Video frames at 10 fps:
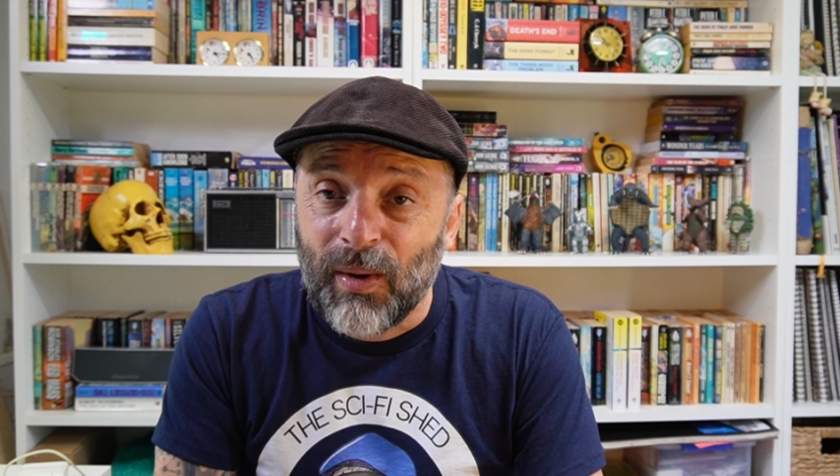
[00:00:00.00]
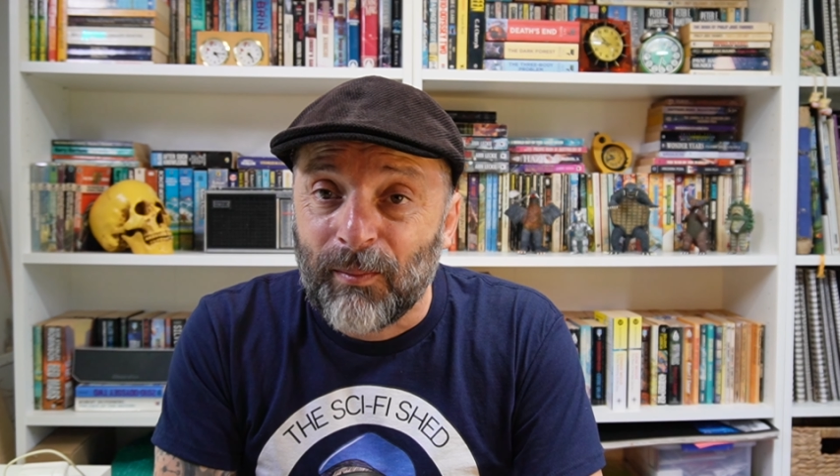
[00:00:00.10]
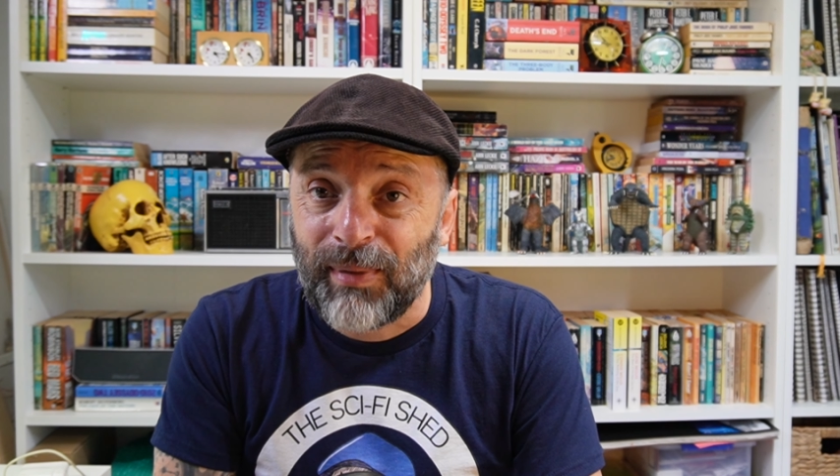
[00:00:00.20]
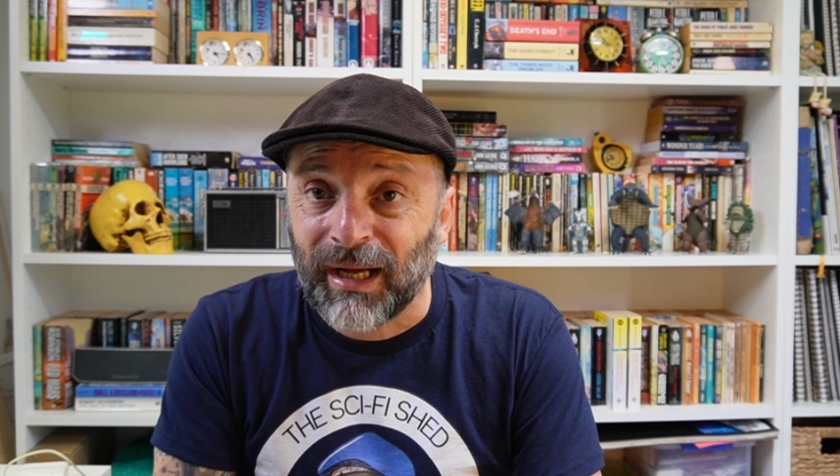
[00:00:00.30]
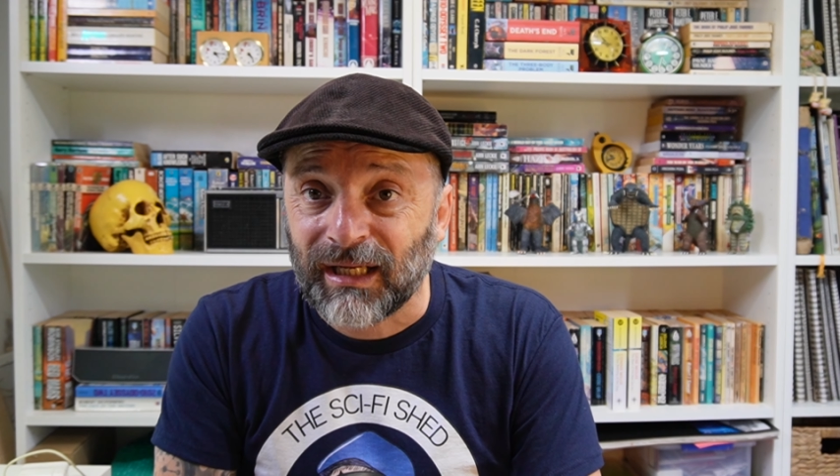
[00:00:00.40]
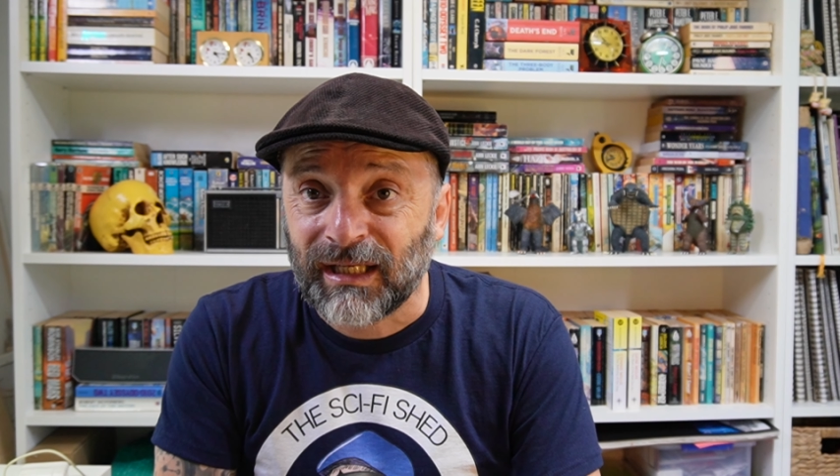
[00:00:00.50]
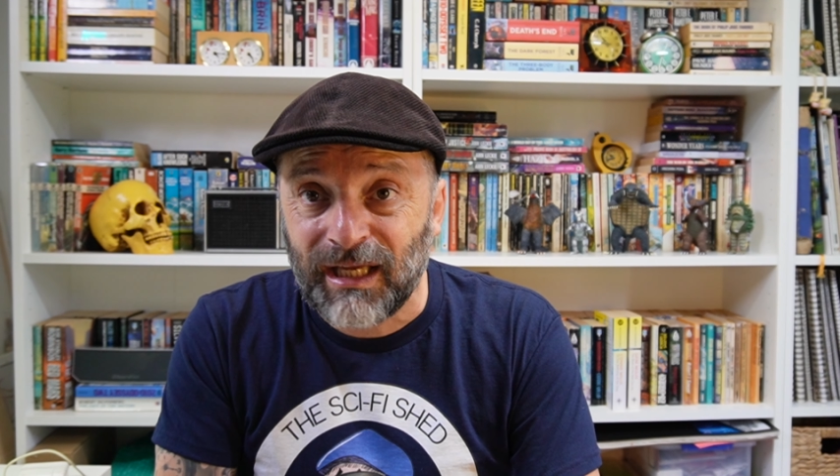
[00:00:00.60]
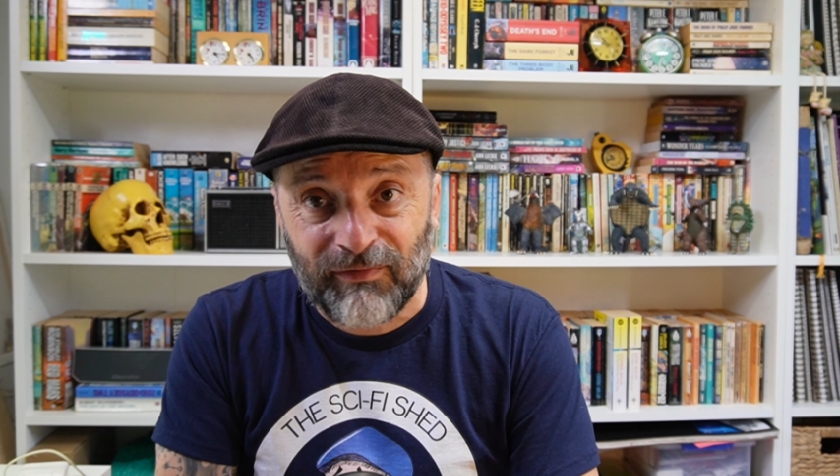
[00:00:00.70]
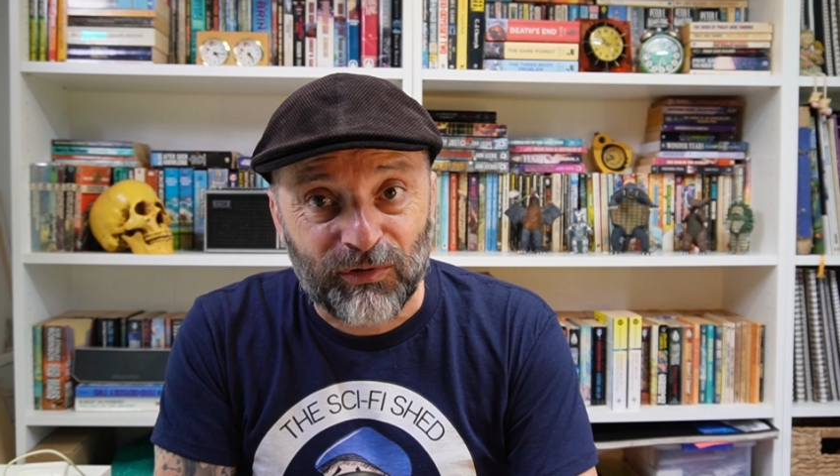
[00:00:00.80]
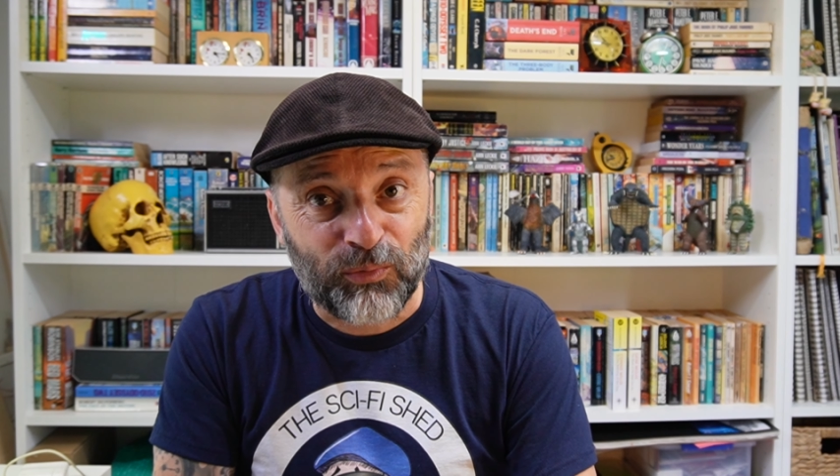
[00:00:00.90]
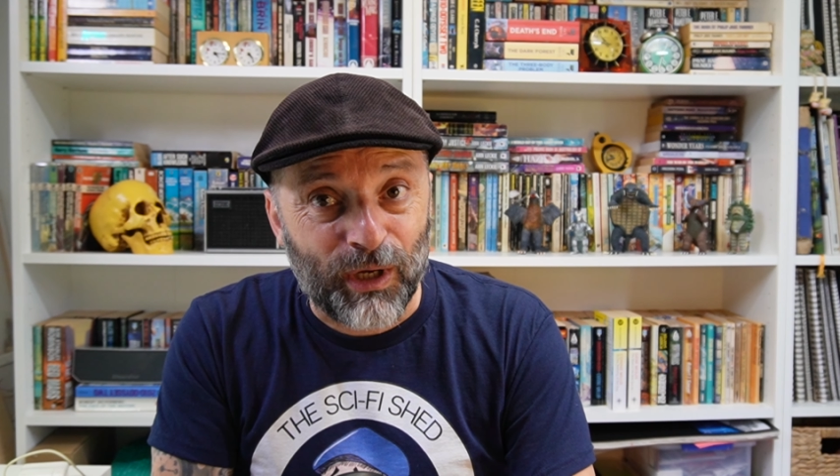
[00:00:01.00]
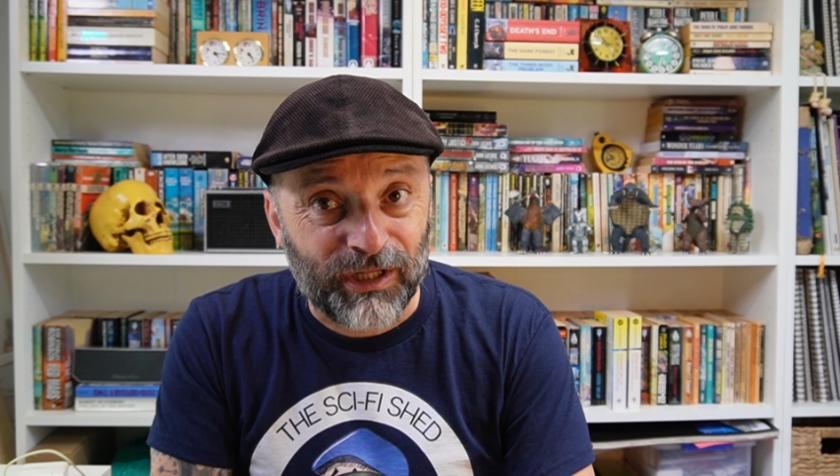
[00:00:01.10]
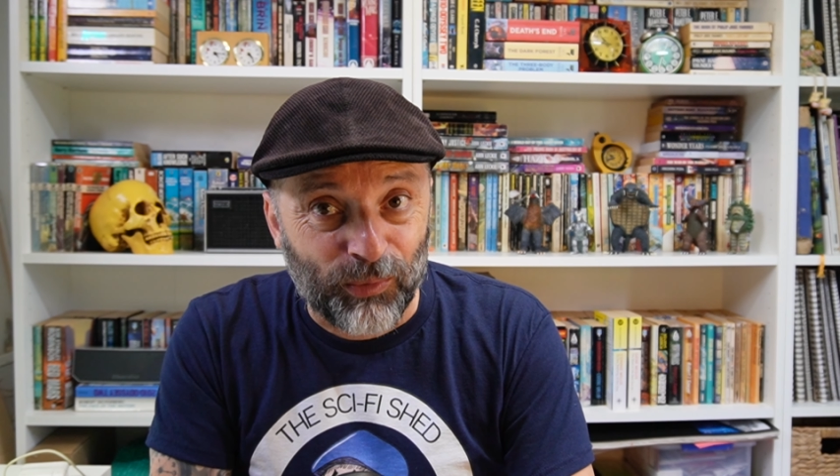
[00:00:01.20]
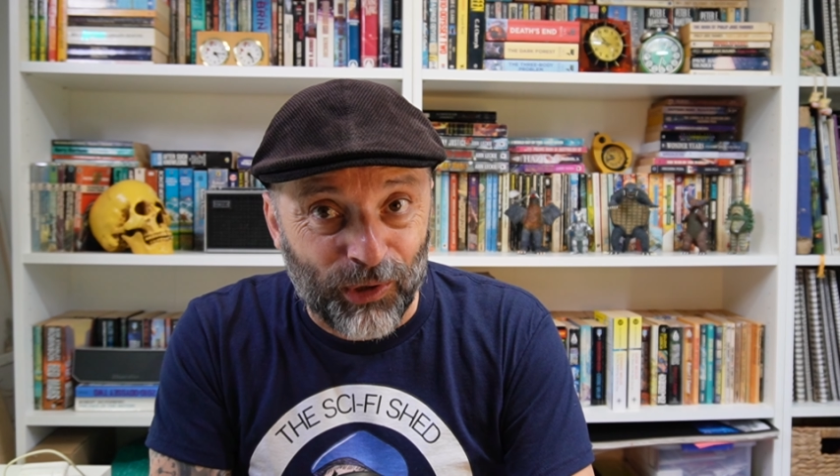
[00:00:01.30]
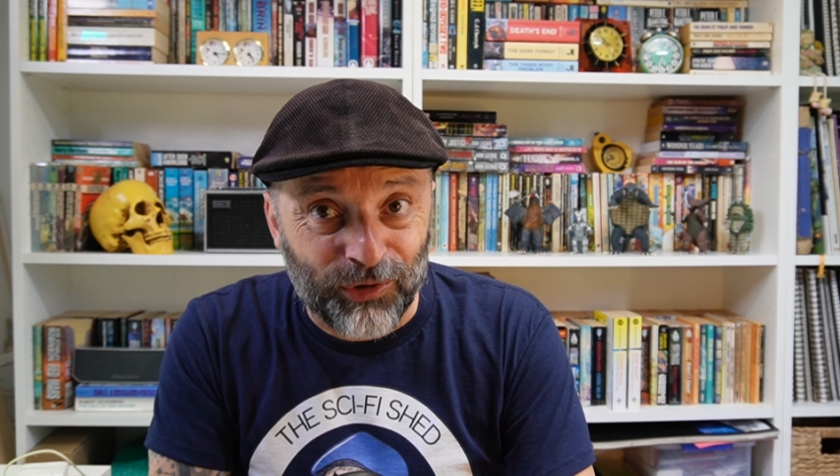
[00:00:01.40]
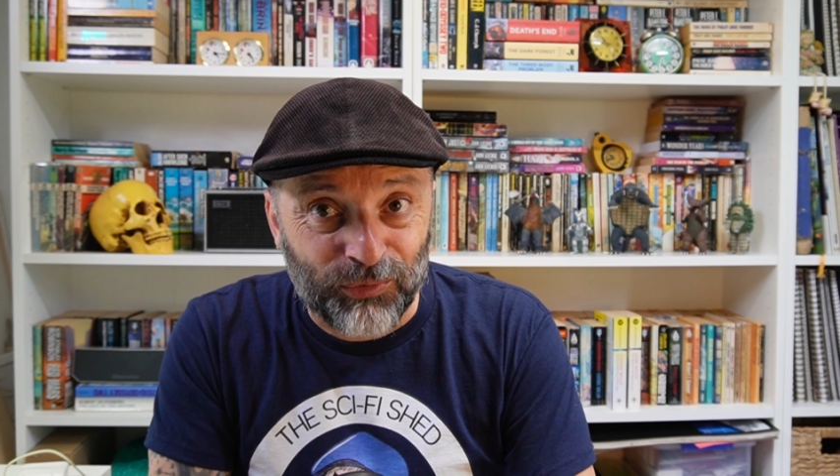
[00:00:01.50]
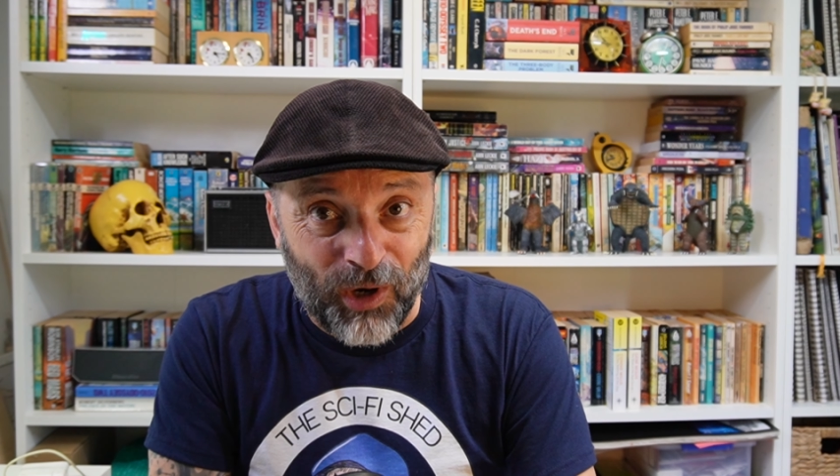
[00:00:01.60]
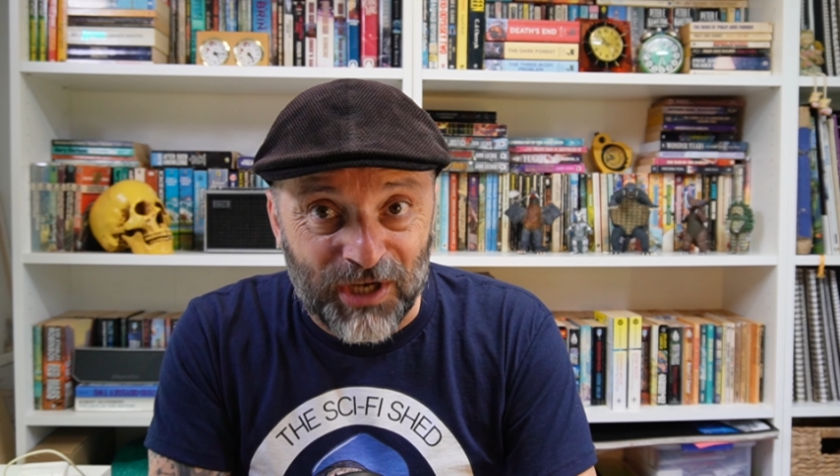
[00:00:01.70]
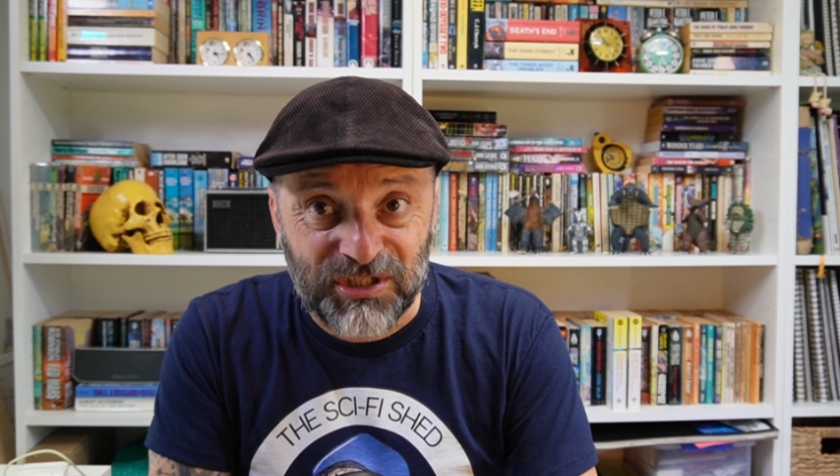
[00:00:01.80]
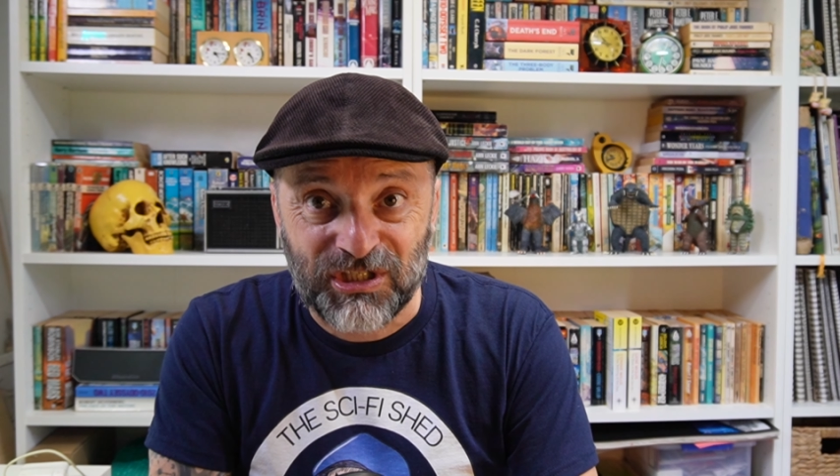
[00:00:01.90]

But given where the world was